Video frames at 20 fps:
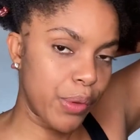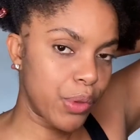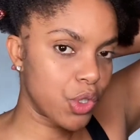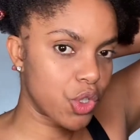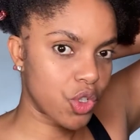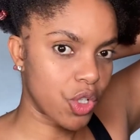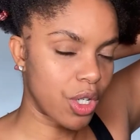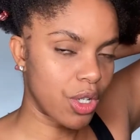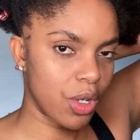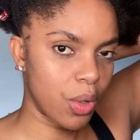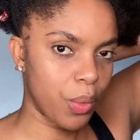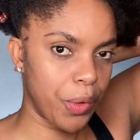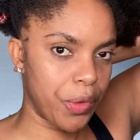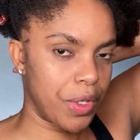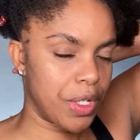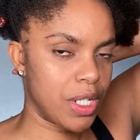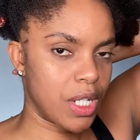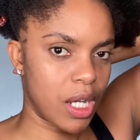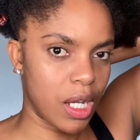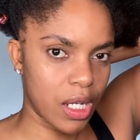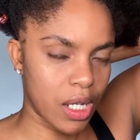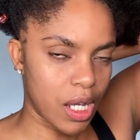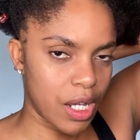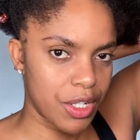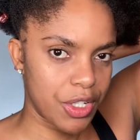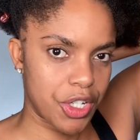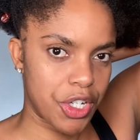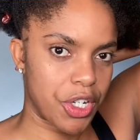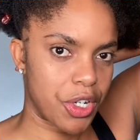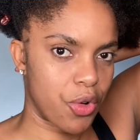struggle with the tuck
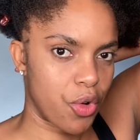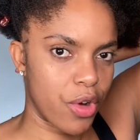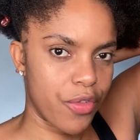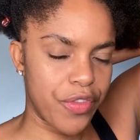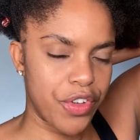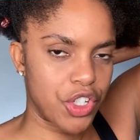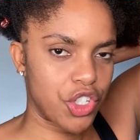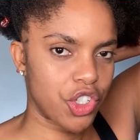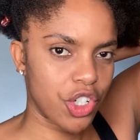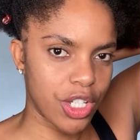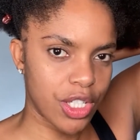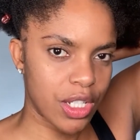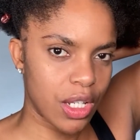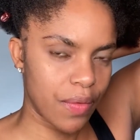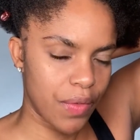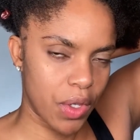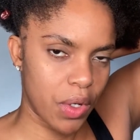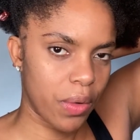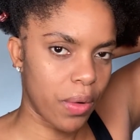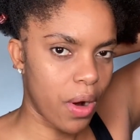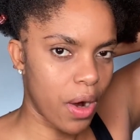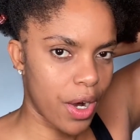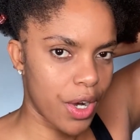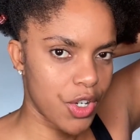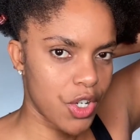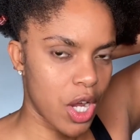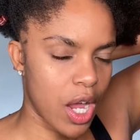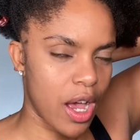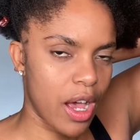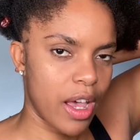under, or if it's just giving you a hard
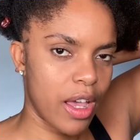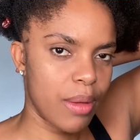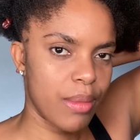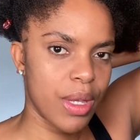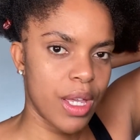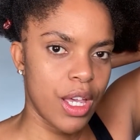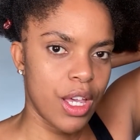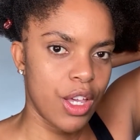time,